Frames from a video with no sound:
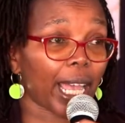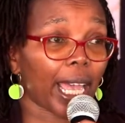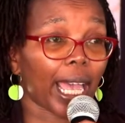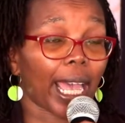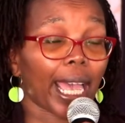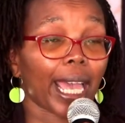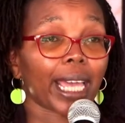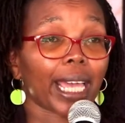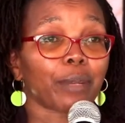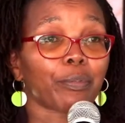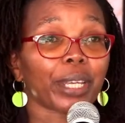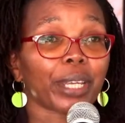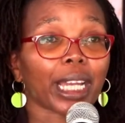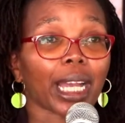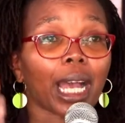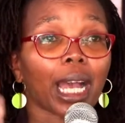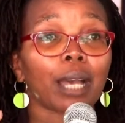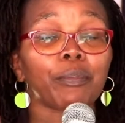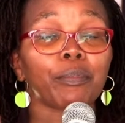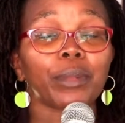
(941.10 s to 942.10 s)
and
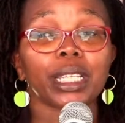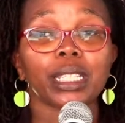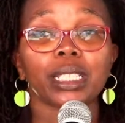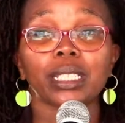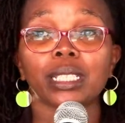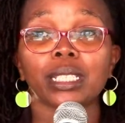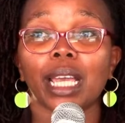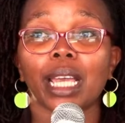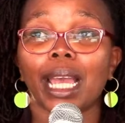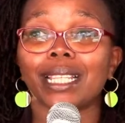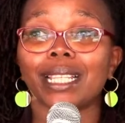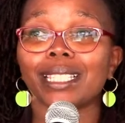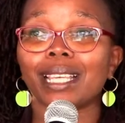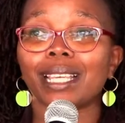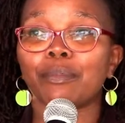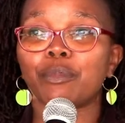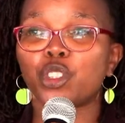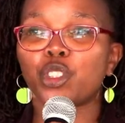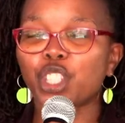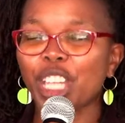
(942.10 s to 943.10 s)
becoming and
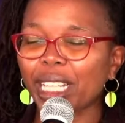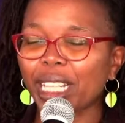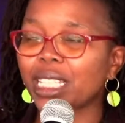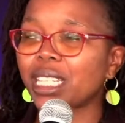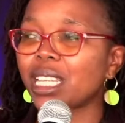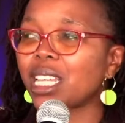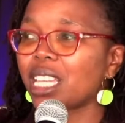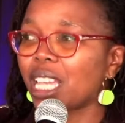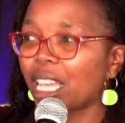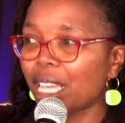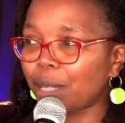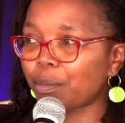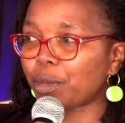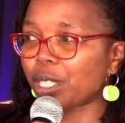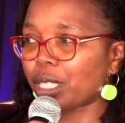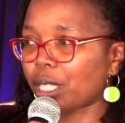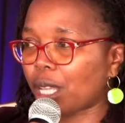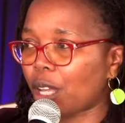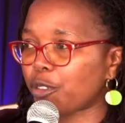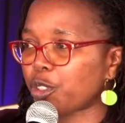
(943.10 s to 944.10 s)
subjecting
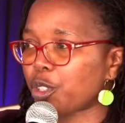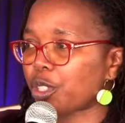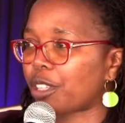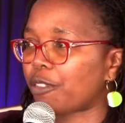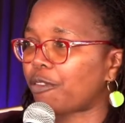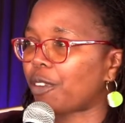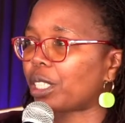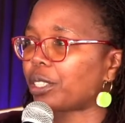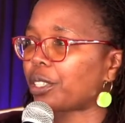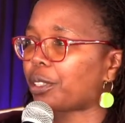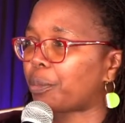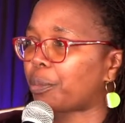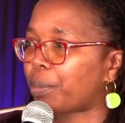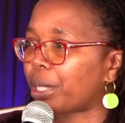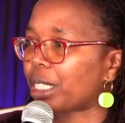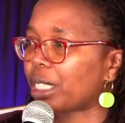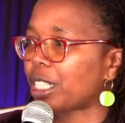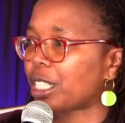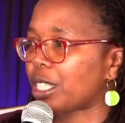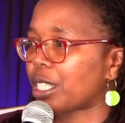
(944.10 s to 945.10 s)
himself to the
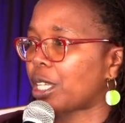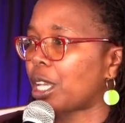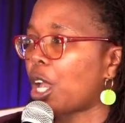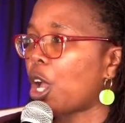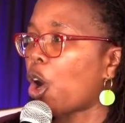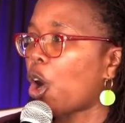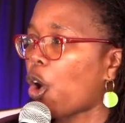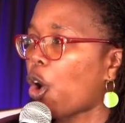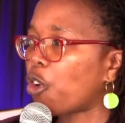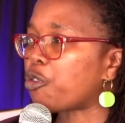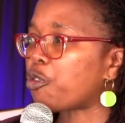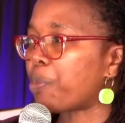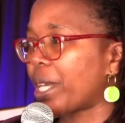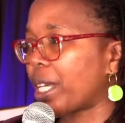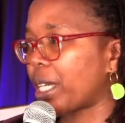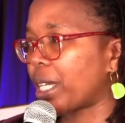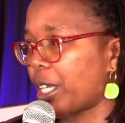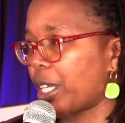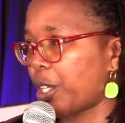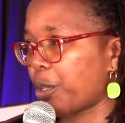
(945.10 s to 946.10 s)
vulnerability of being
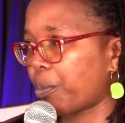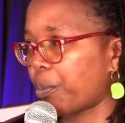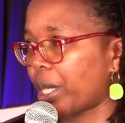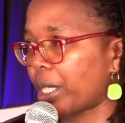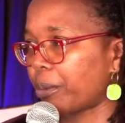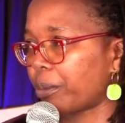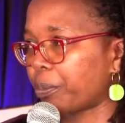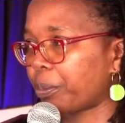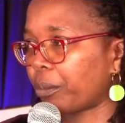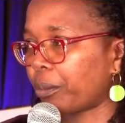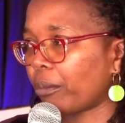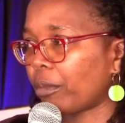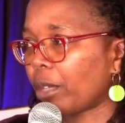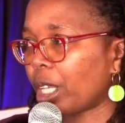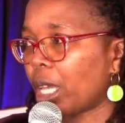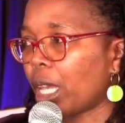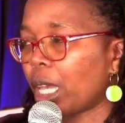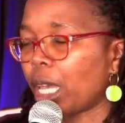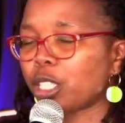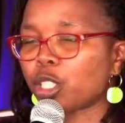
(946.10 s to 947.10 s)
human.
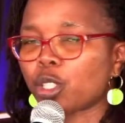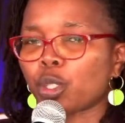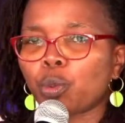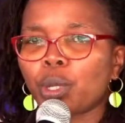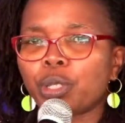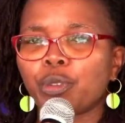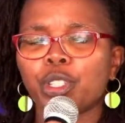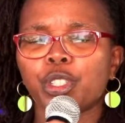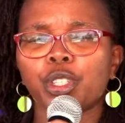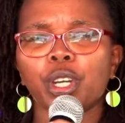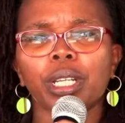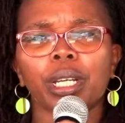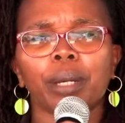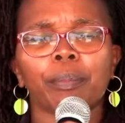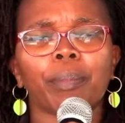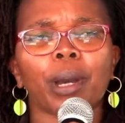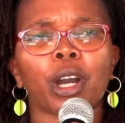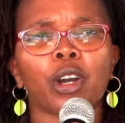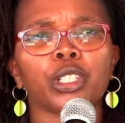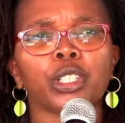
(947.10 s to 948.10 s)
And so when we talk
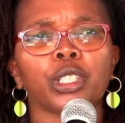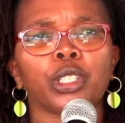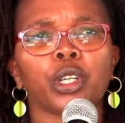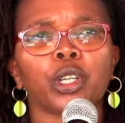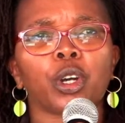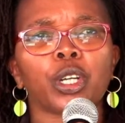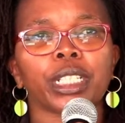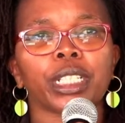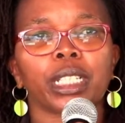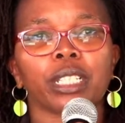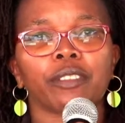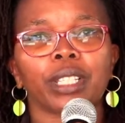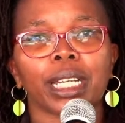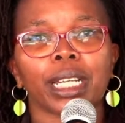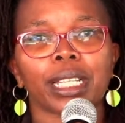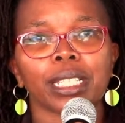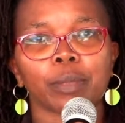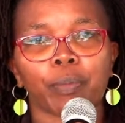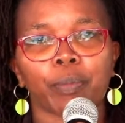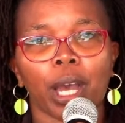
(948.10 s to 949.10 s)
about God giving us
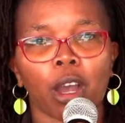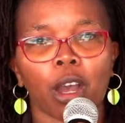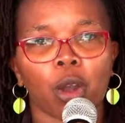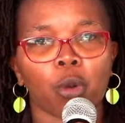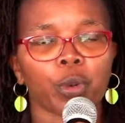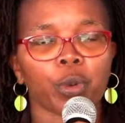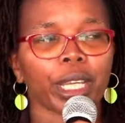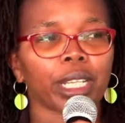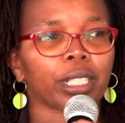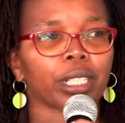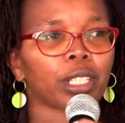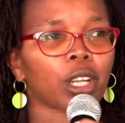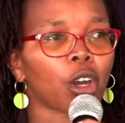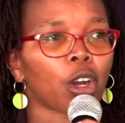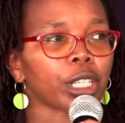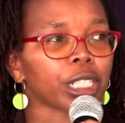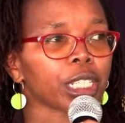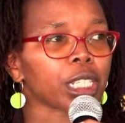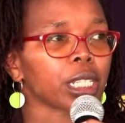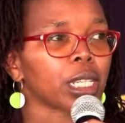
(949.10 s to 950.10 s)
power, we are
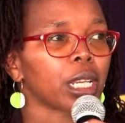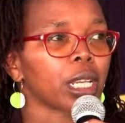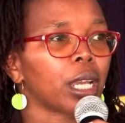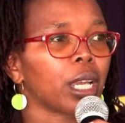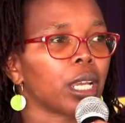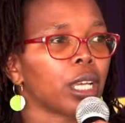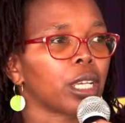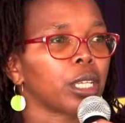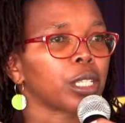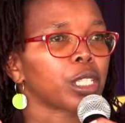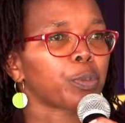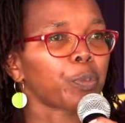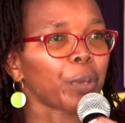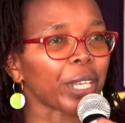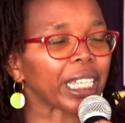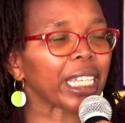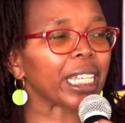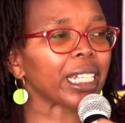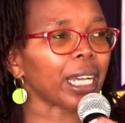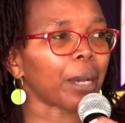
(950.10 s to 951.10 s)
not
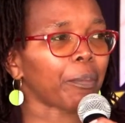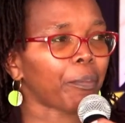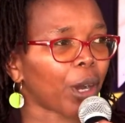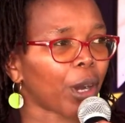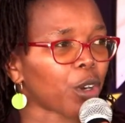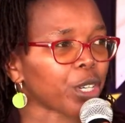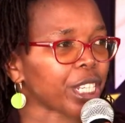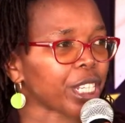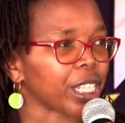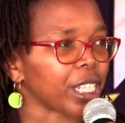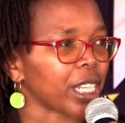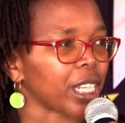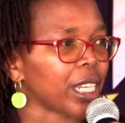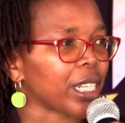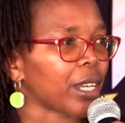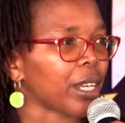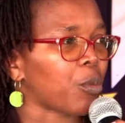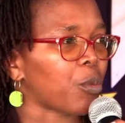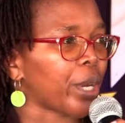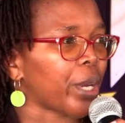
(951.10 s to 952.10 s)
speaking about it in a
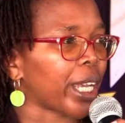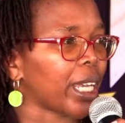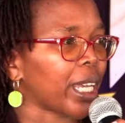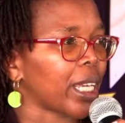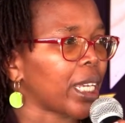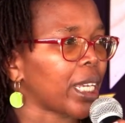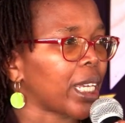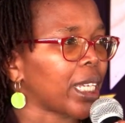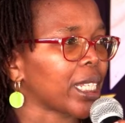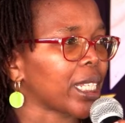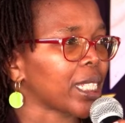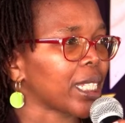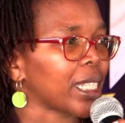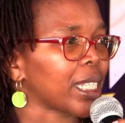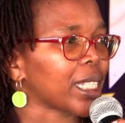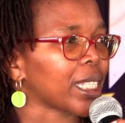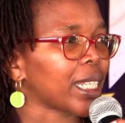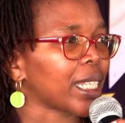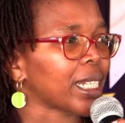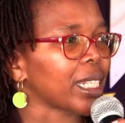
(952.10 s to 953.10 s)
way, in a sense
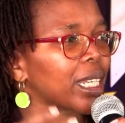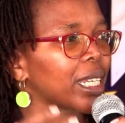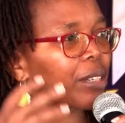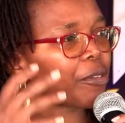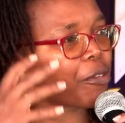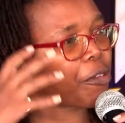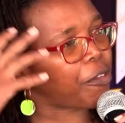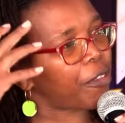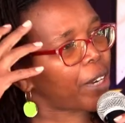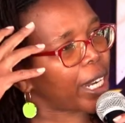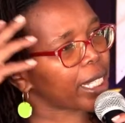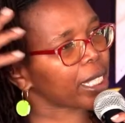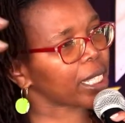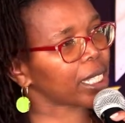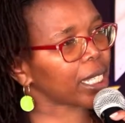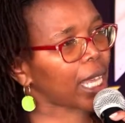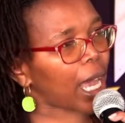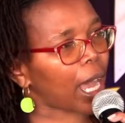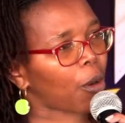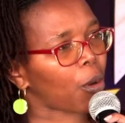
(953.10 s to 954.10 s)
that inflates
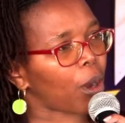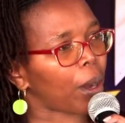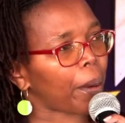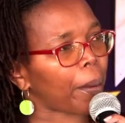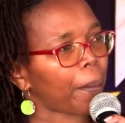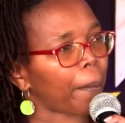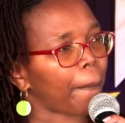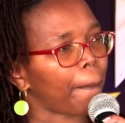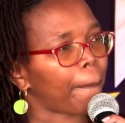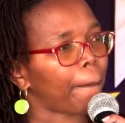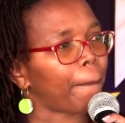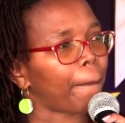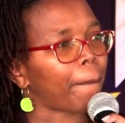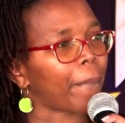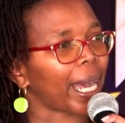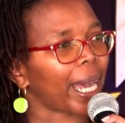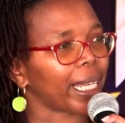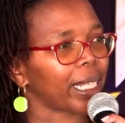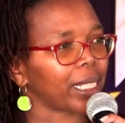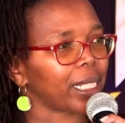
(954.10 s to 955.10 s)
our
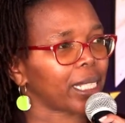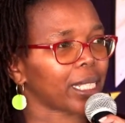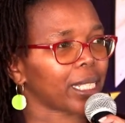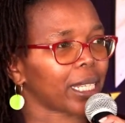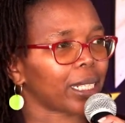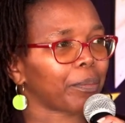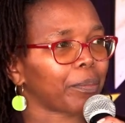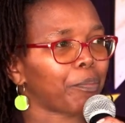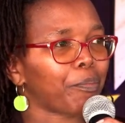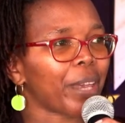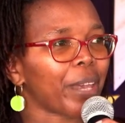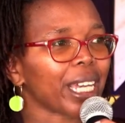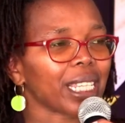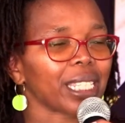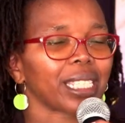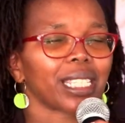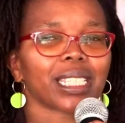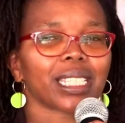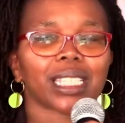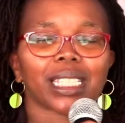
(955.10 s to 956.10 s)
minds and makes
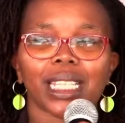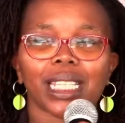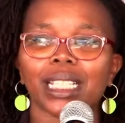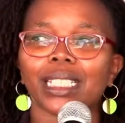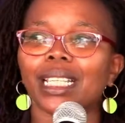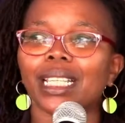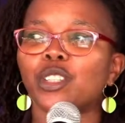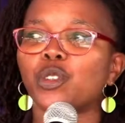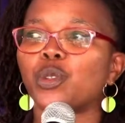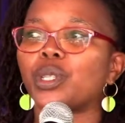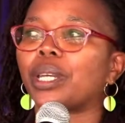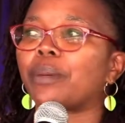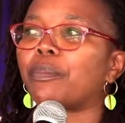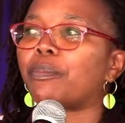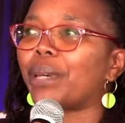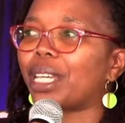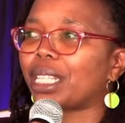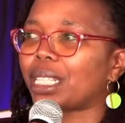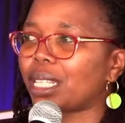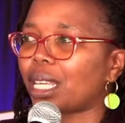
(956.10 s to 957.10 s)
us think that we are
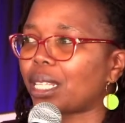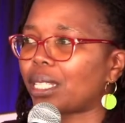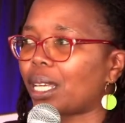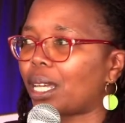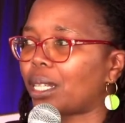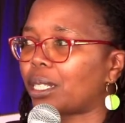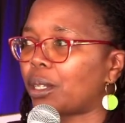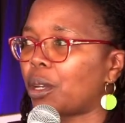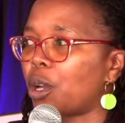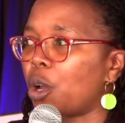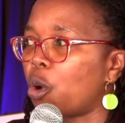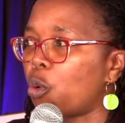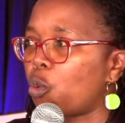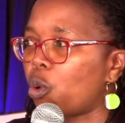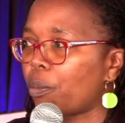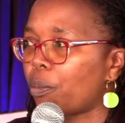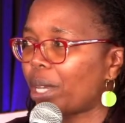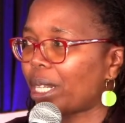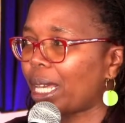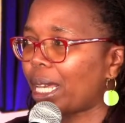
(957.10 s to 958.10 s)
better than
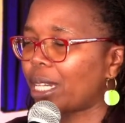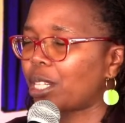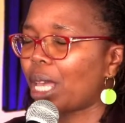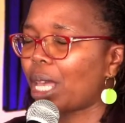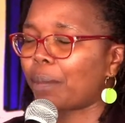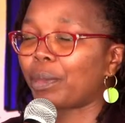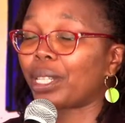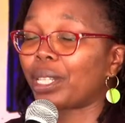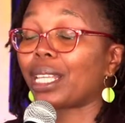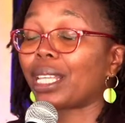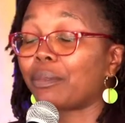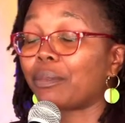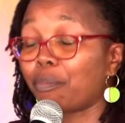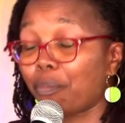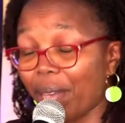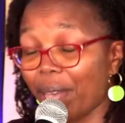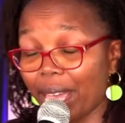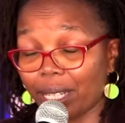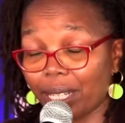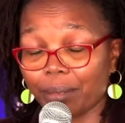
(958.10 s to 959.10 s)
women, and I mean, than
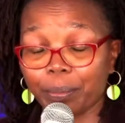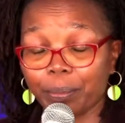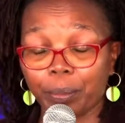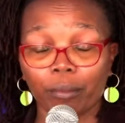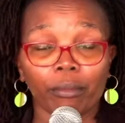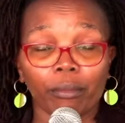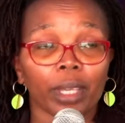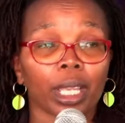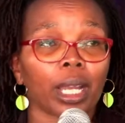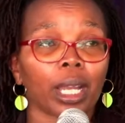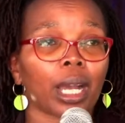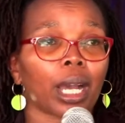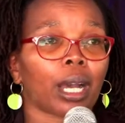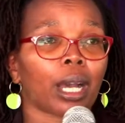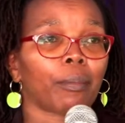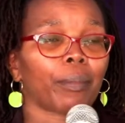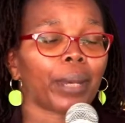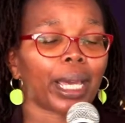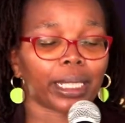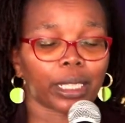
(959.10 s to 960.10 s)
men. Um,
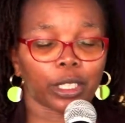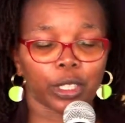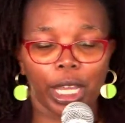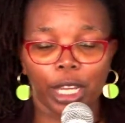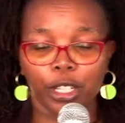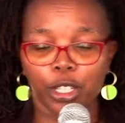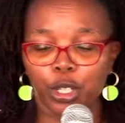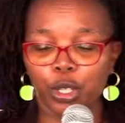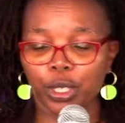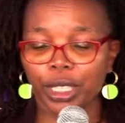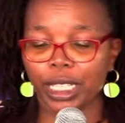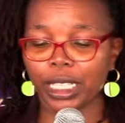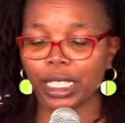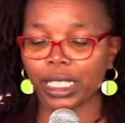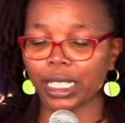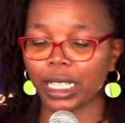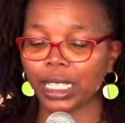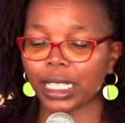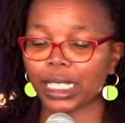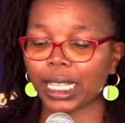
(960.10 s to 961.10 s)
and, and you know, there's
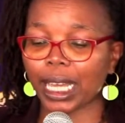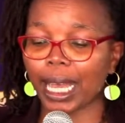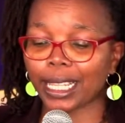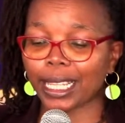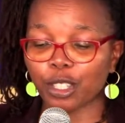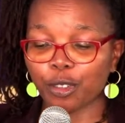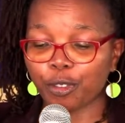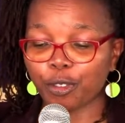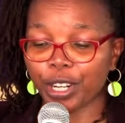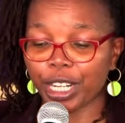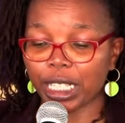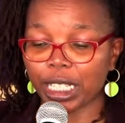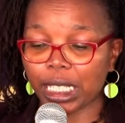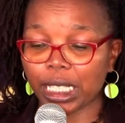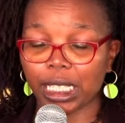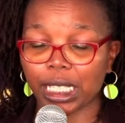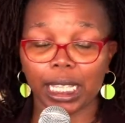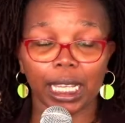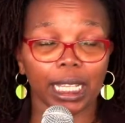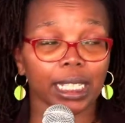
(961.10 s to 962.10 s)
this catchphrase
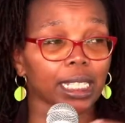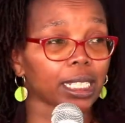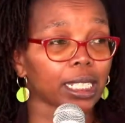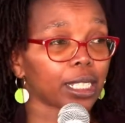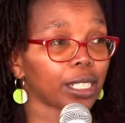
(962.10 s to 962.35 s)
that